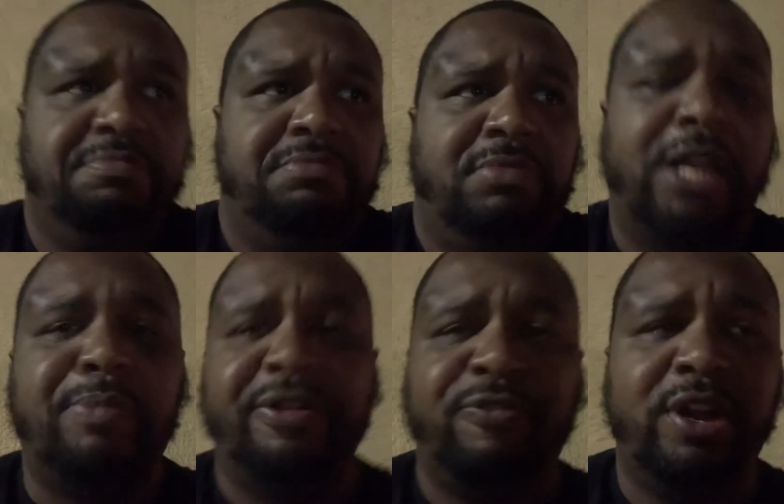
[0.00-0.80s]
like my
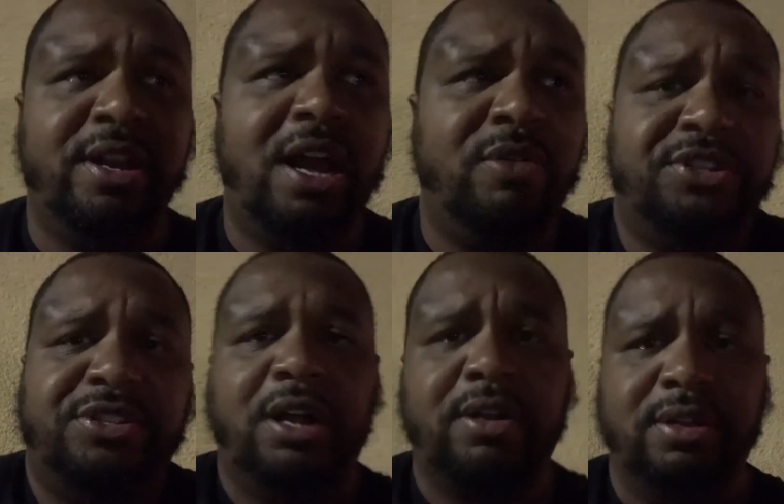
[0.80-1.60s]
friend now, he's
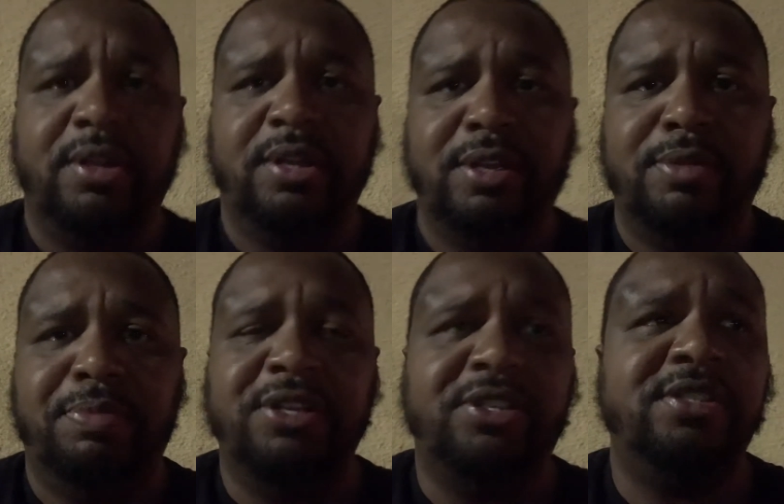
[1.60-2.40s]
stuck
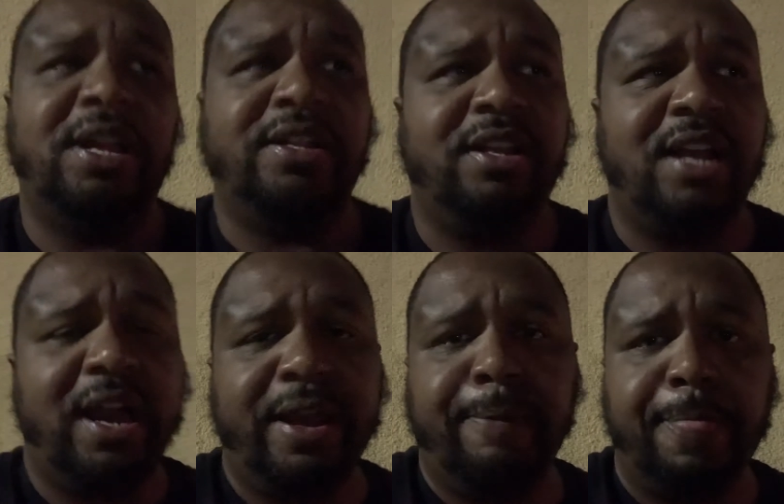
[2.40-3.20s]
because he's like the
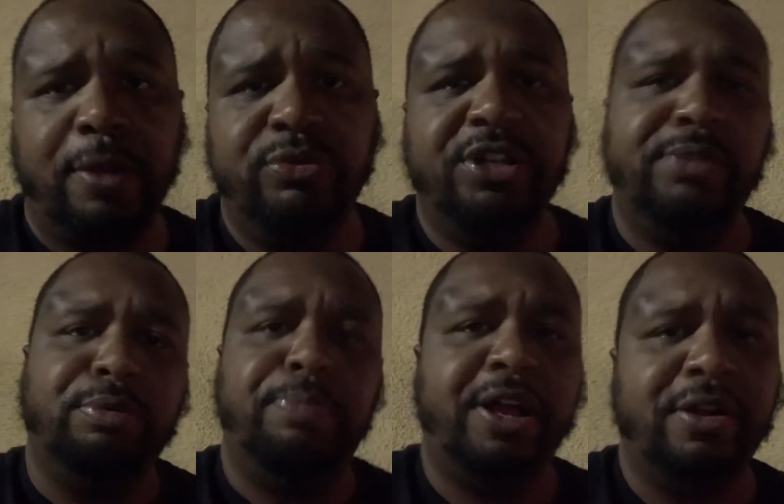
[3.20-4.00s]
guy who didn't
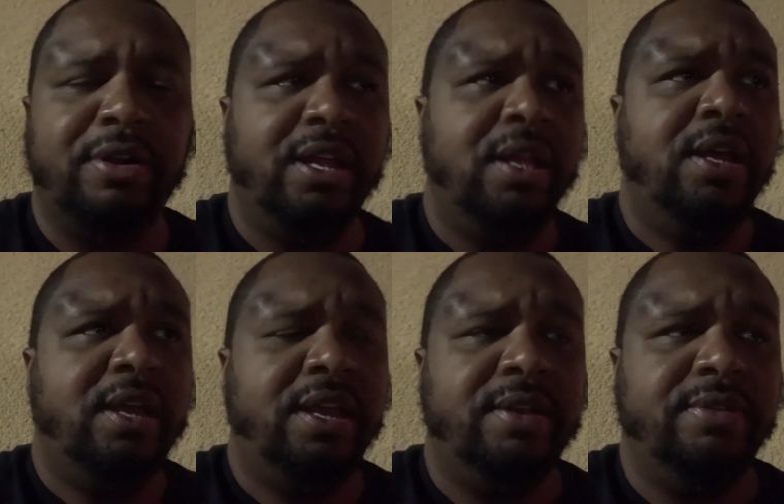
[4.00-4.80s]
prepare and,
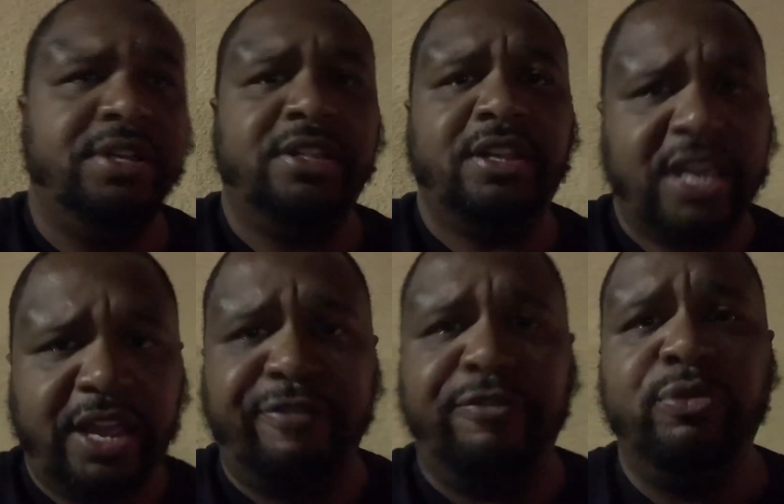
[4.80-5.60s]
and get the
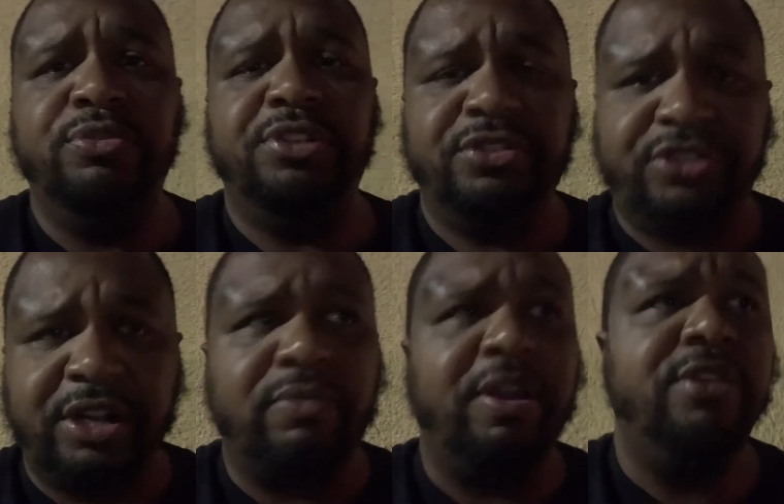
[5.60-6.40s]
canned foods and the
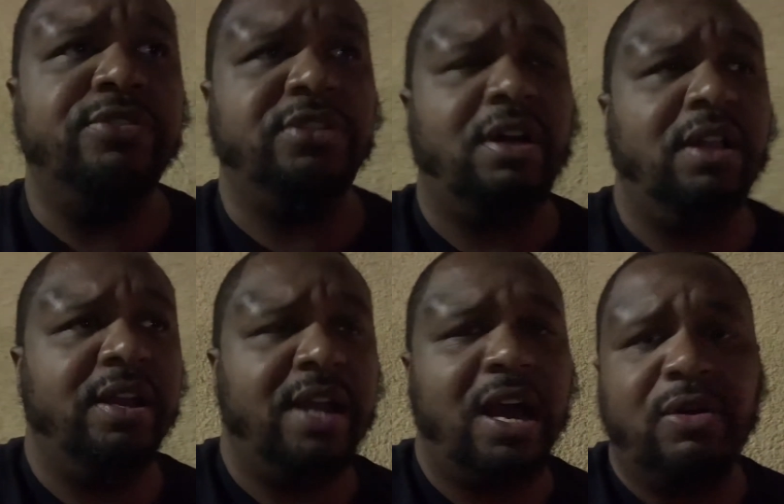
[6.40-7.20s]
generators and all that.
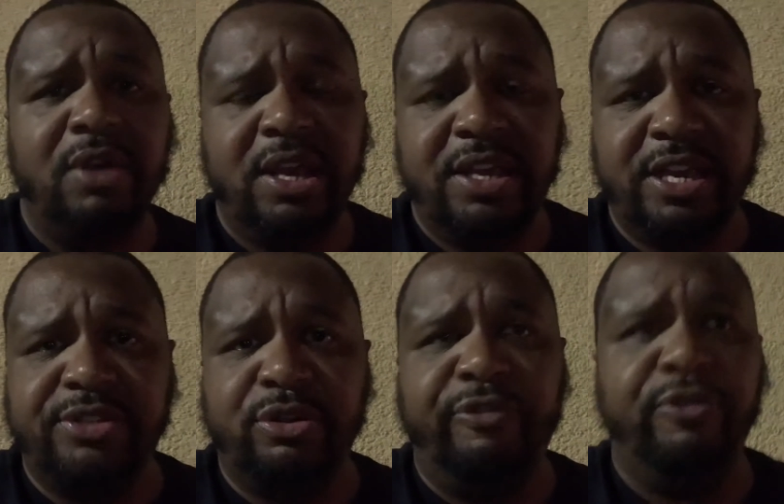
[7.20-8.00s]
Now he has
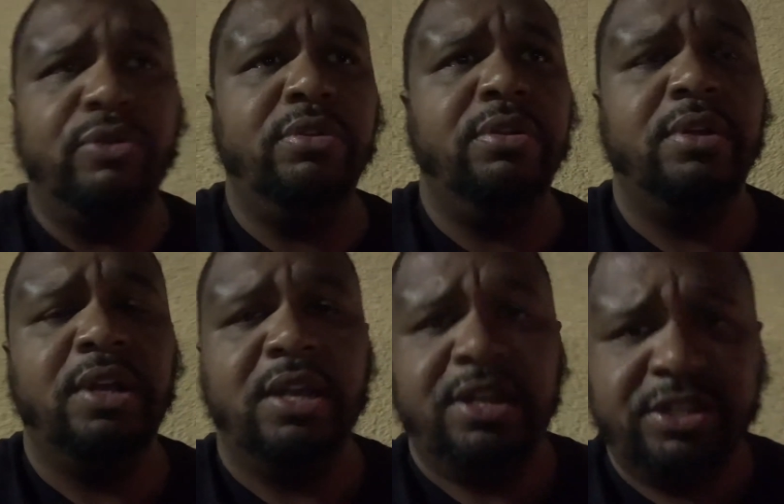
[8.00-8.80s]
no food.
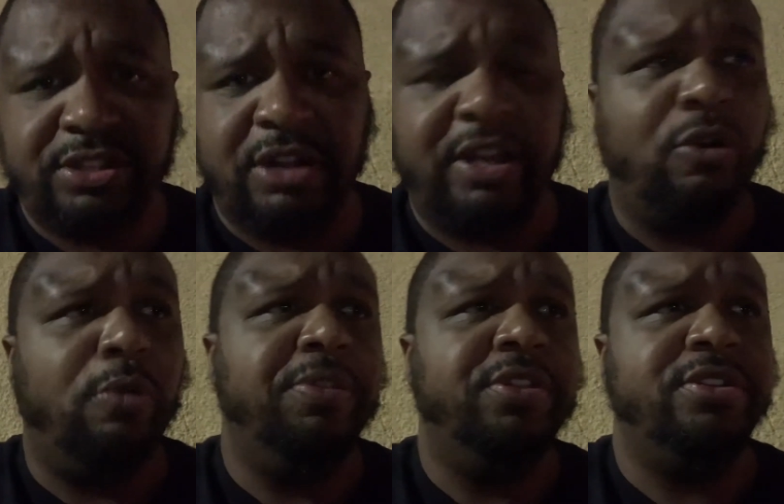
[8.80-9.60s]
He's stuck at
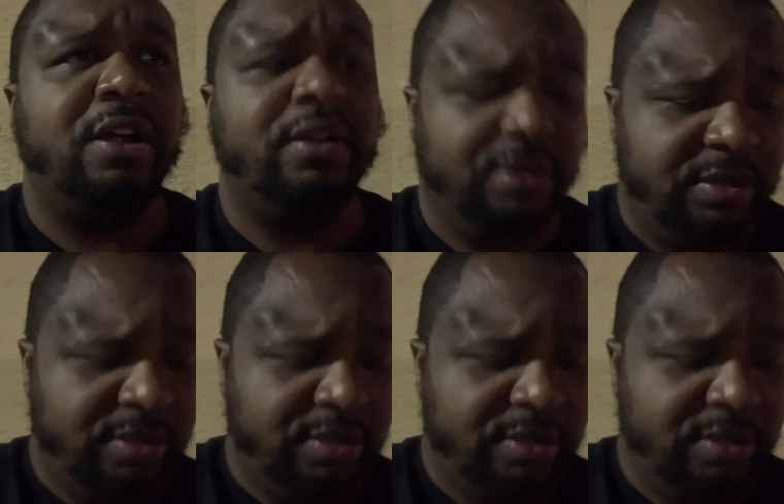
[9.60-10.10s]
home in the dark.